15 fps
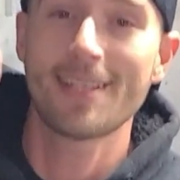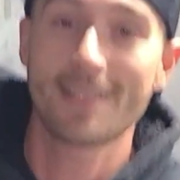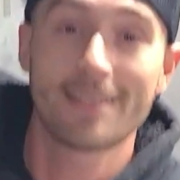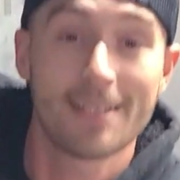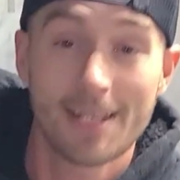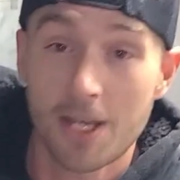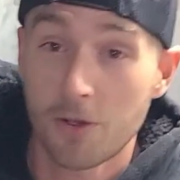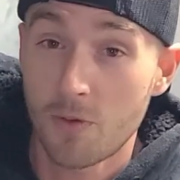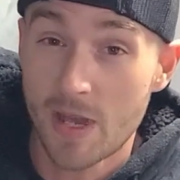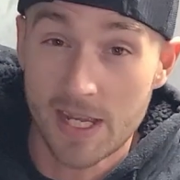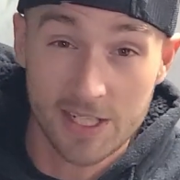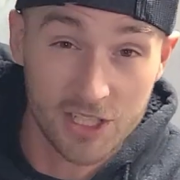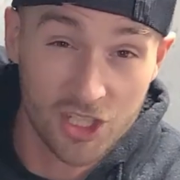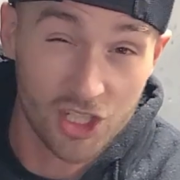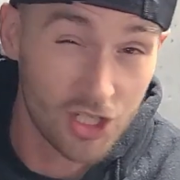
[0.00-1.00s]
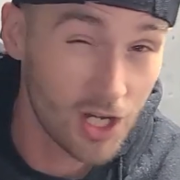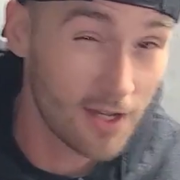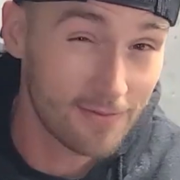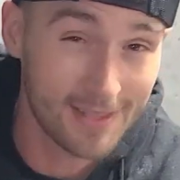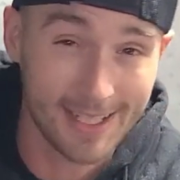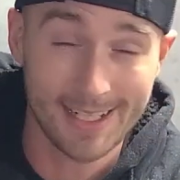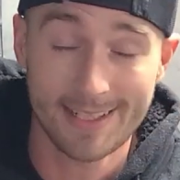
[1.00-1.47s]
as a nail weight and
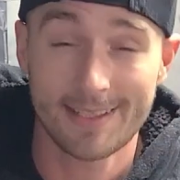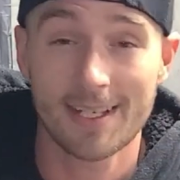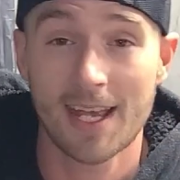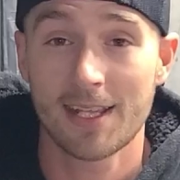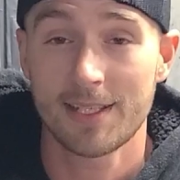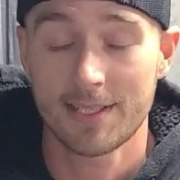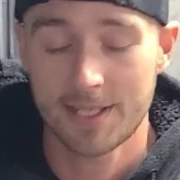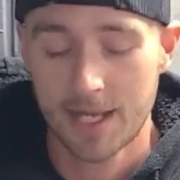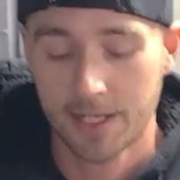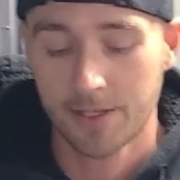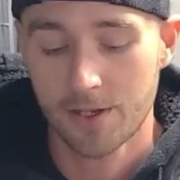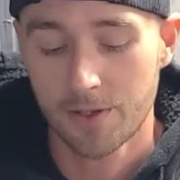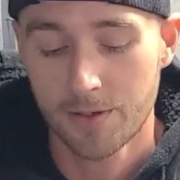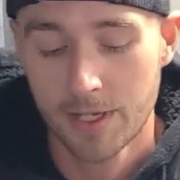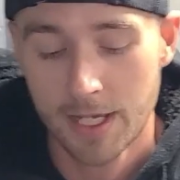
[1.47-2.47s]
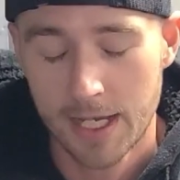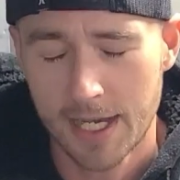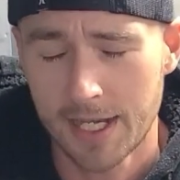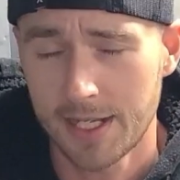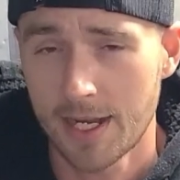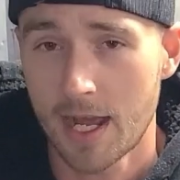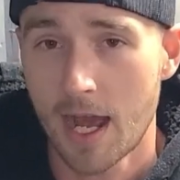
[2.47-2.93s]
shoved it inside the Senko.
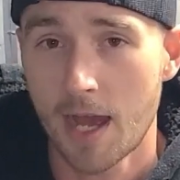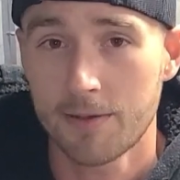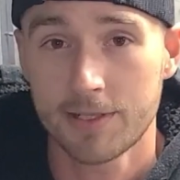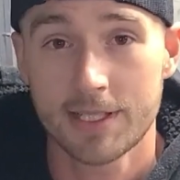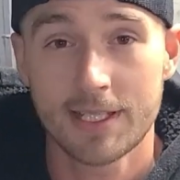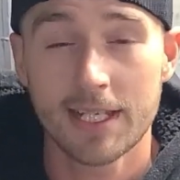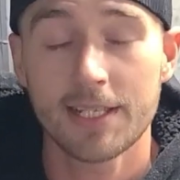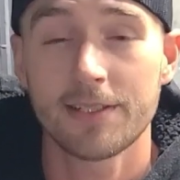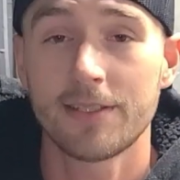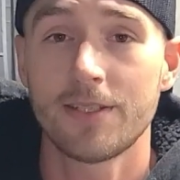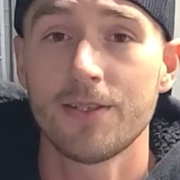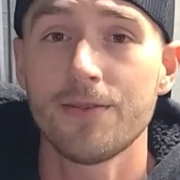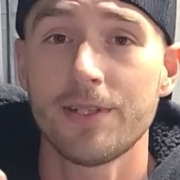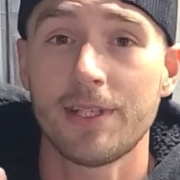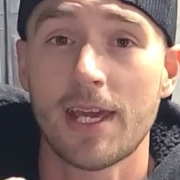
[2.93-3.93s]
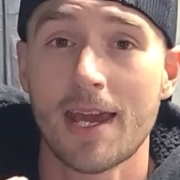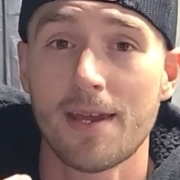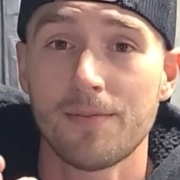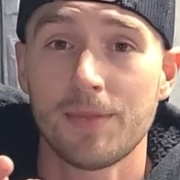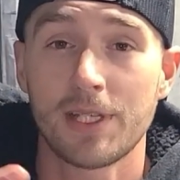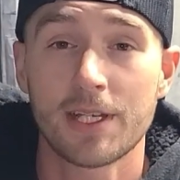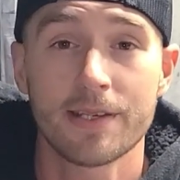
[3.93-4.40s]
And I was sick of doing
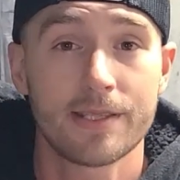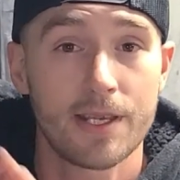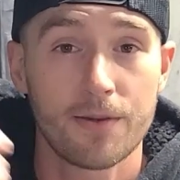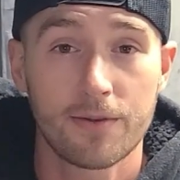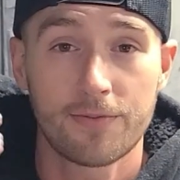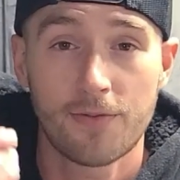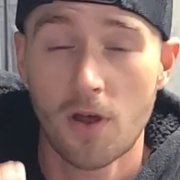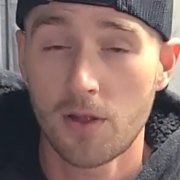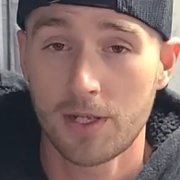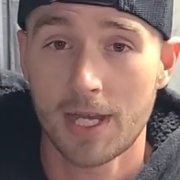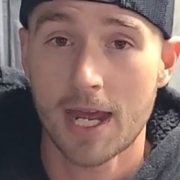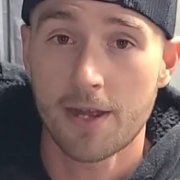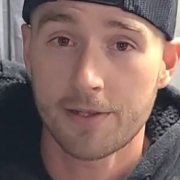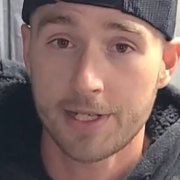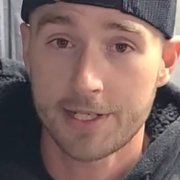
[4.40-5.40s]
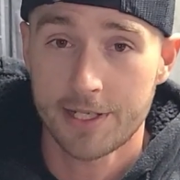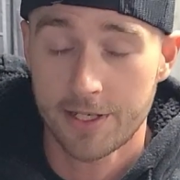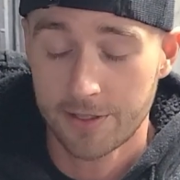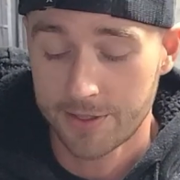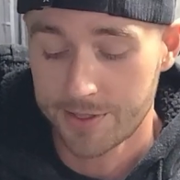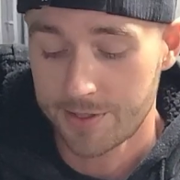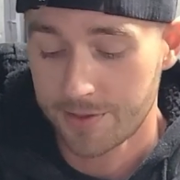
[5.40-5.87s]
that because they were falling out
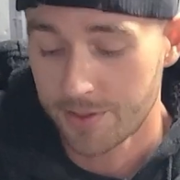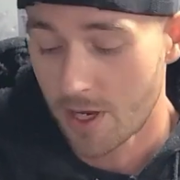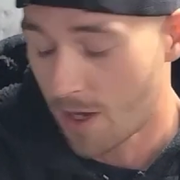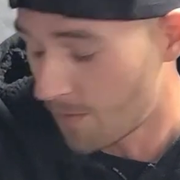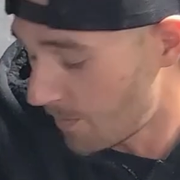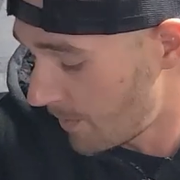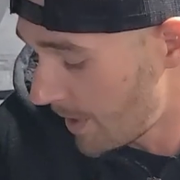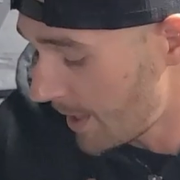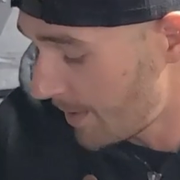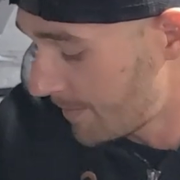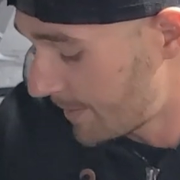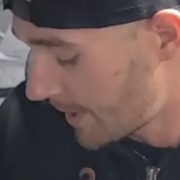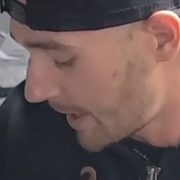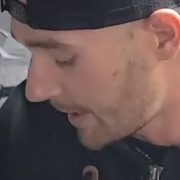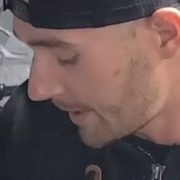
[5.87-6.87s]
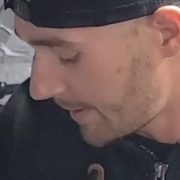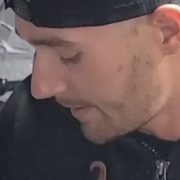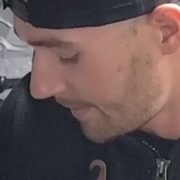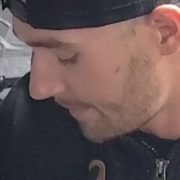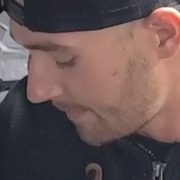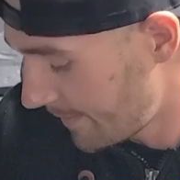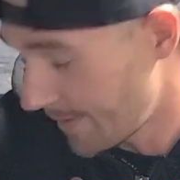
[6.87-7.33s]
easier because they're not ribbed like
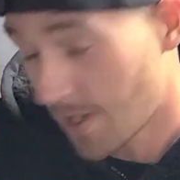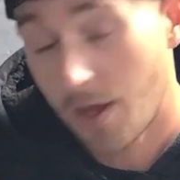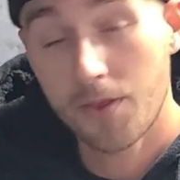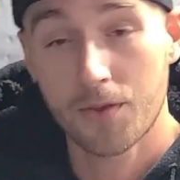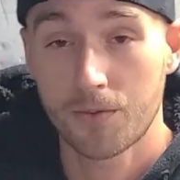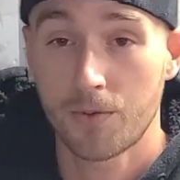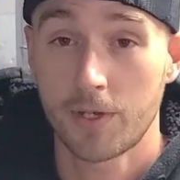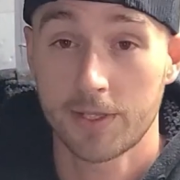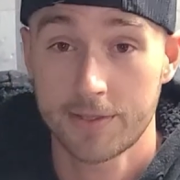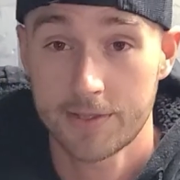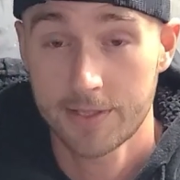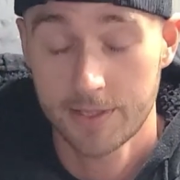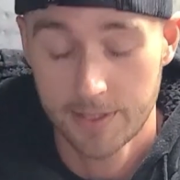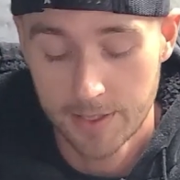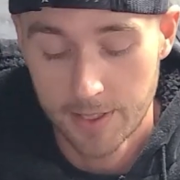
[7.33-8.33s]
the other ones.